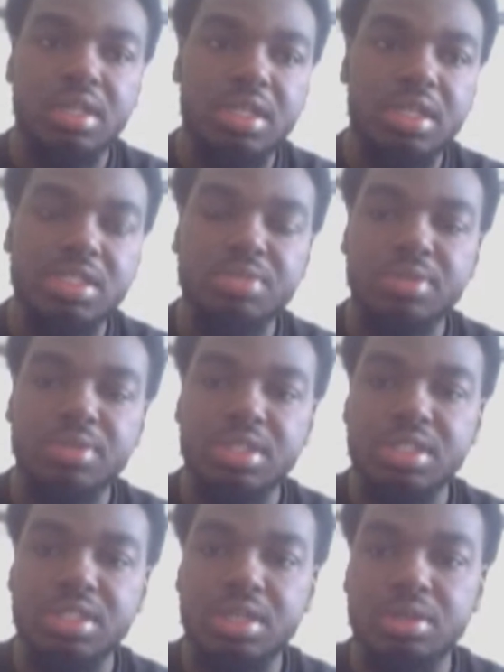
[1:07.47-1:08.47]
he just
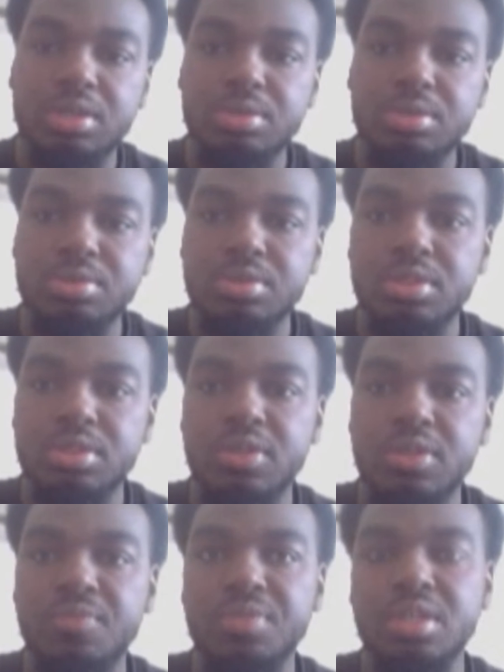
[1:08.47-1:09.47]
wanted to tell
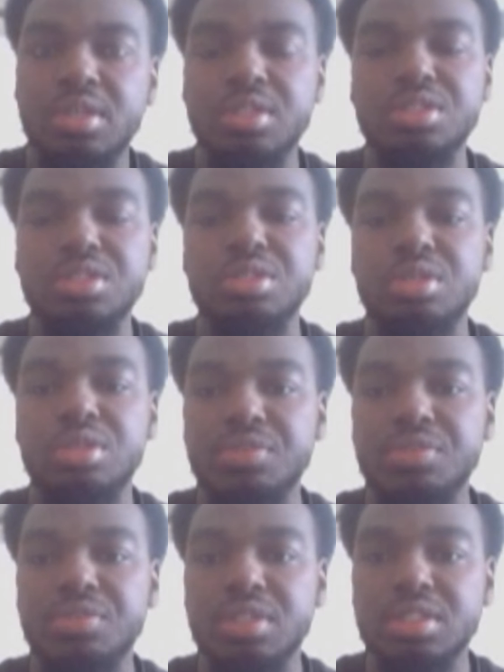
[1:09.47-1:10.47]
the story
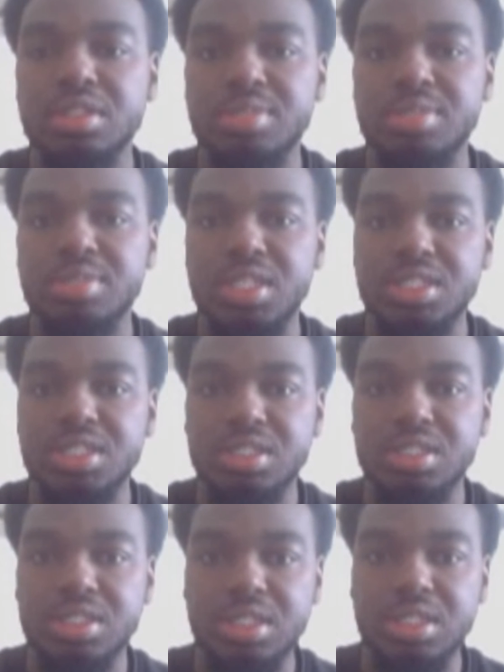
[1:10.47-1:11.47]
of the
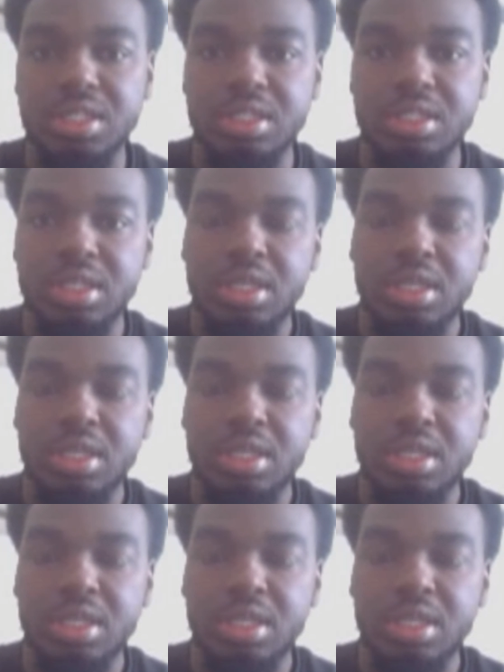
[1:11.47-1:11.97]
Temptations and